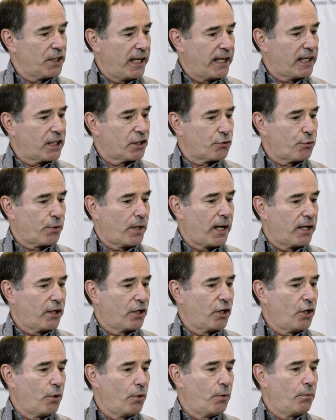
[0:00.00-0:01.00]
They can try to
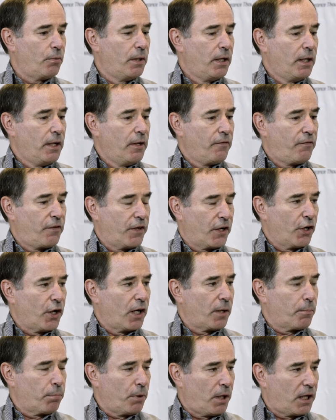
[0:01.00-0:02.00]
go figure
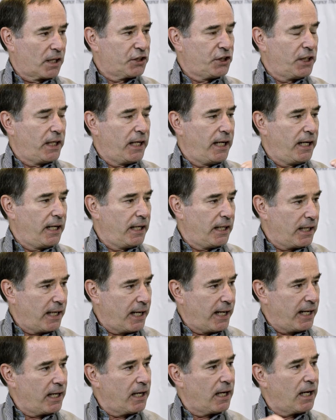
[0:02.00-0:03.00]
out blockchain and
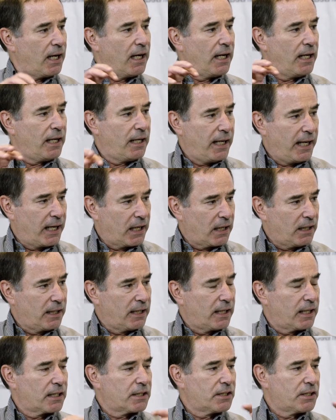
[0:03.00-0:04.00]
AI and
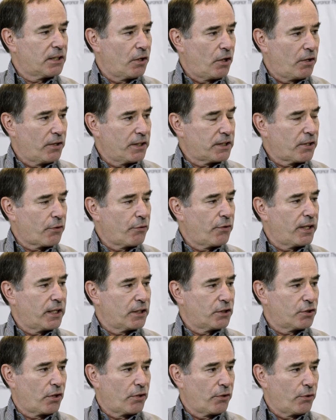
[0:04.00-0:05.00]
analytics and all these other
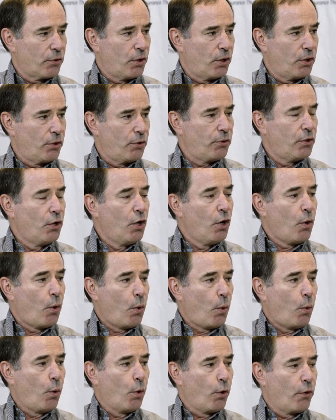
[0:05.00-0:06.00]
things on their own,
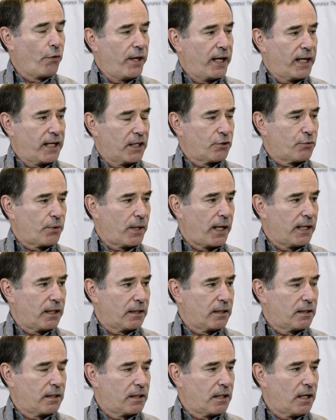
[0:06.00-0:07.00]
or they can try to
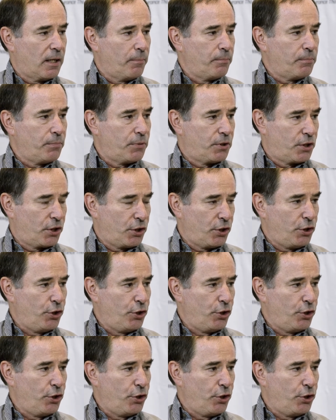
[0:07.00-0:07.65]
come to